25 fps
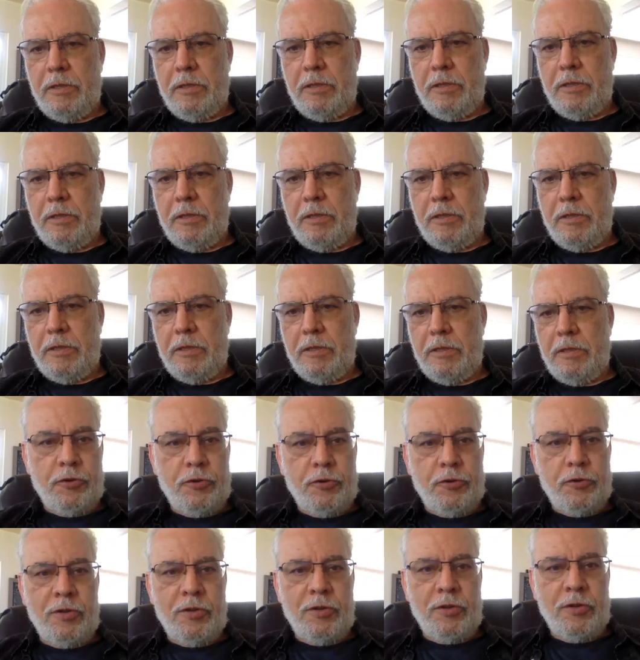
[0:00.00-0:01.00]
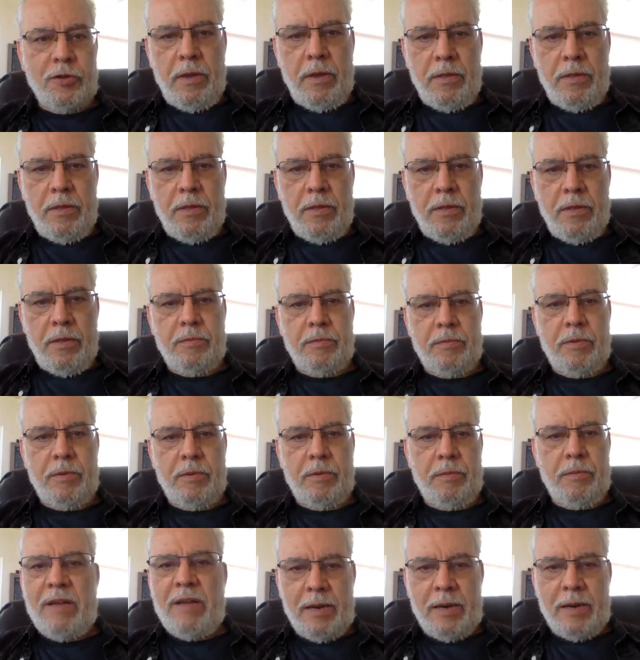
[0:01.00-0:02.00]
They're looking for life.
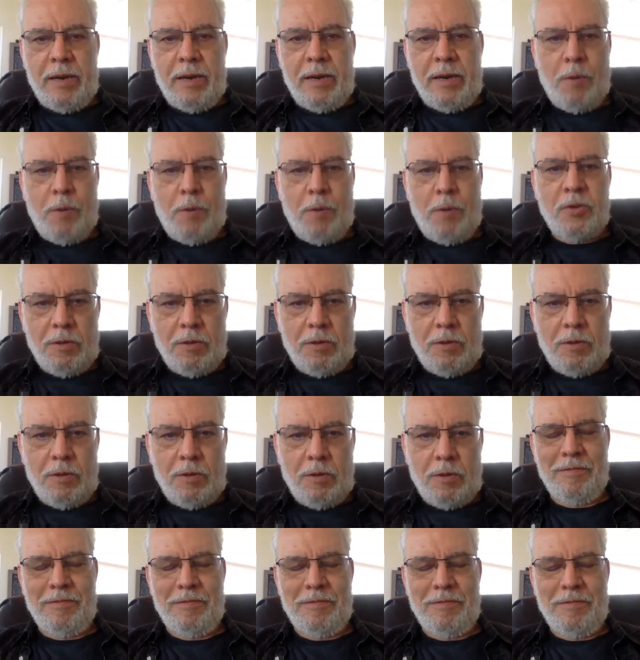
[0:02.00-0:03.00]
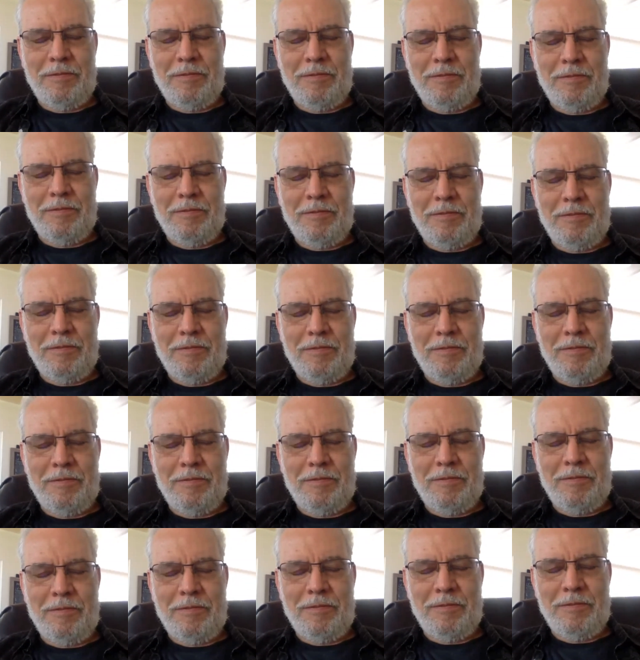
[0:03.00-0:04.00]
If they're life, chances
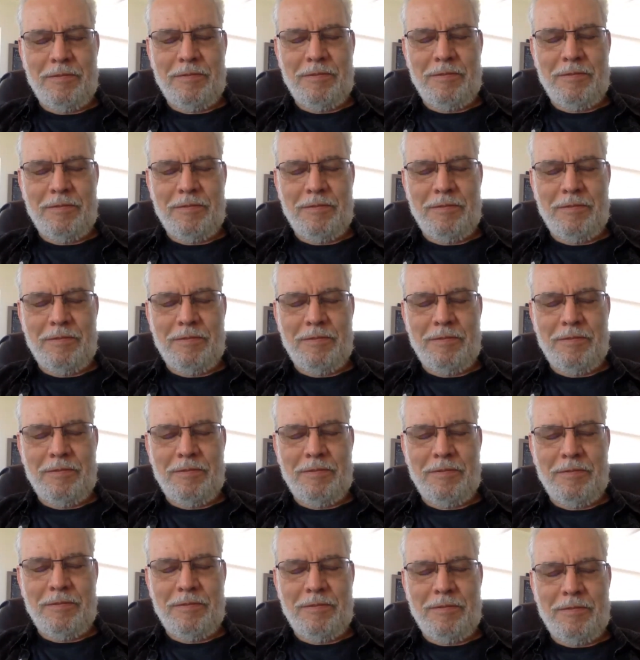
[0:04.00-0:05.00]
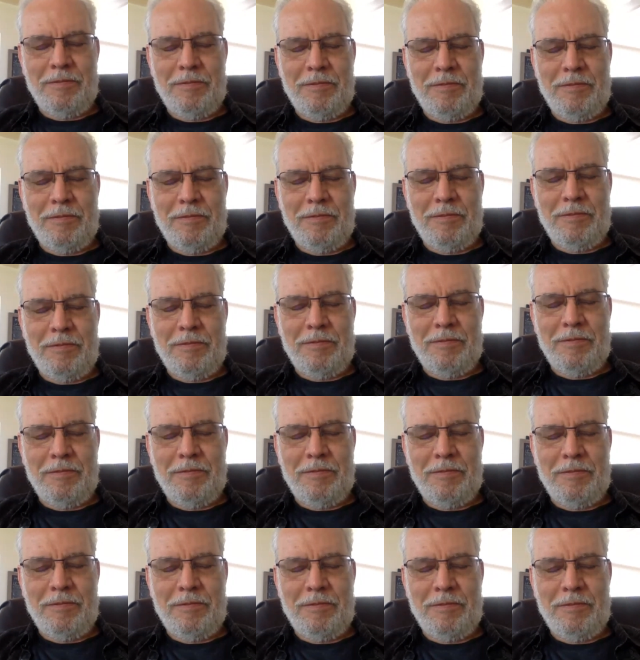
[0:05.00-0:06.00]
of having intelligence are very
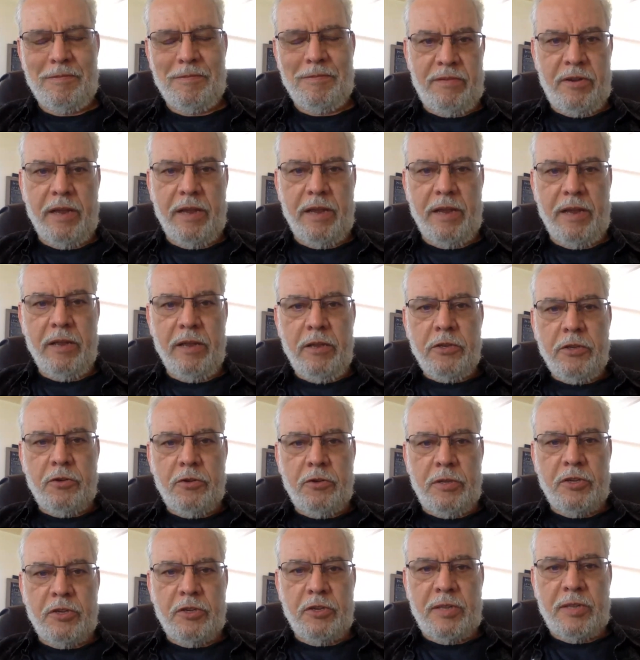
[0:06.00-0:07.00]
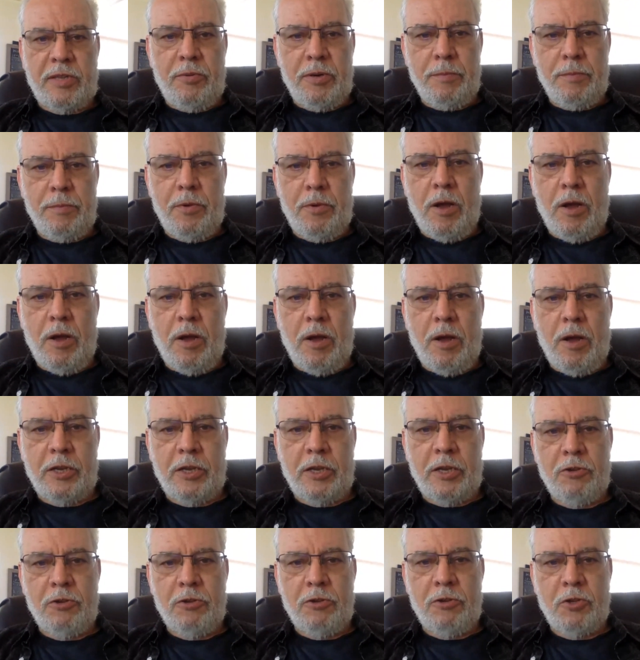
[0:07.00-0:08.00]
high. So the stumbling block has
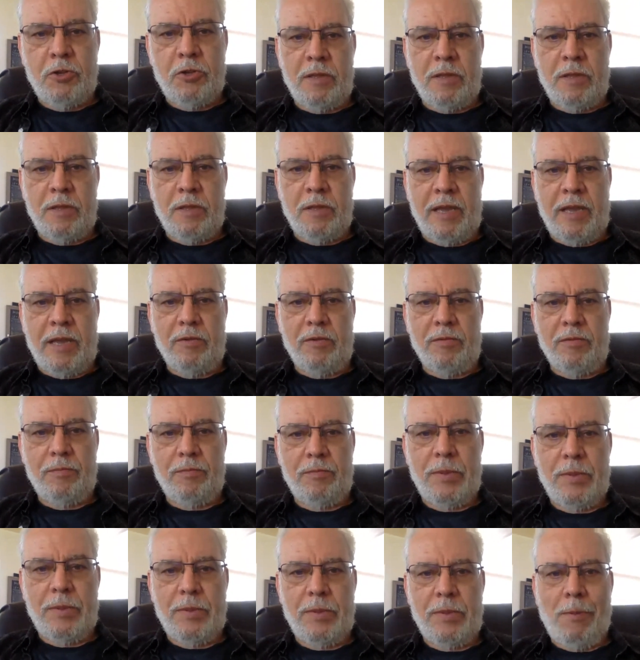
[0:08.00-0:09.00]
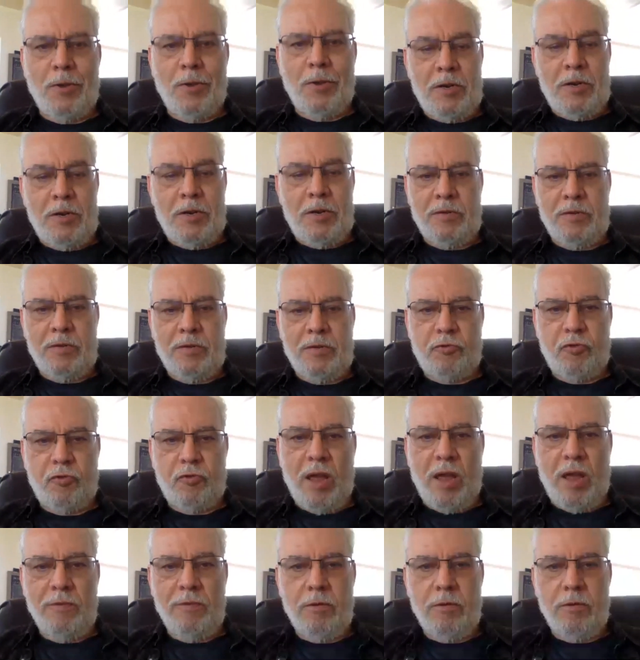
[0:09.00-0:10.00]
always been that of the possibility of
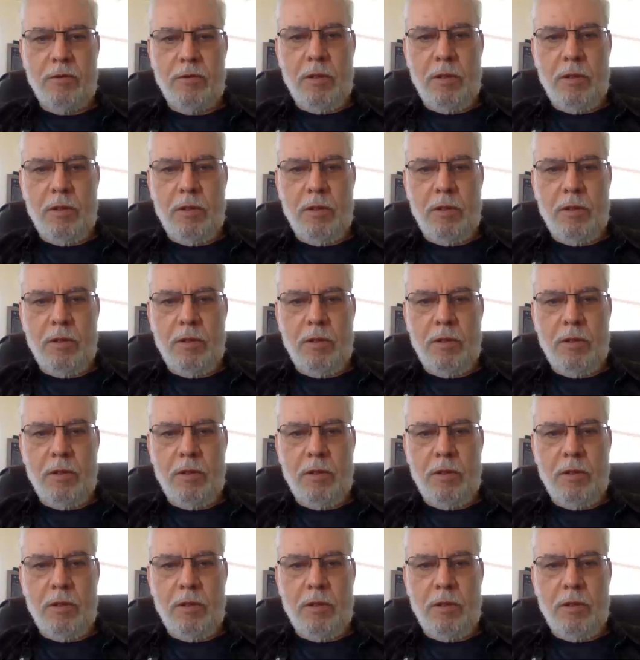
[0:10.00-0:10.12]
travel.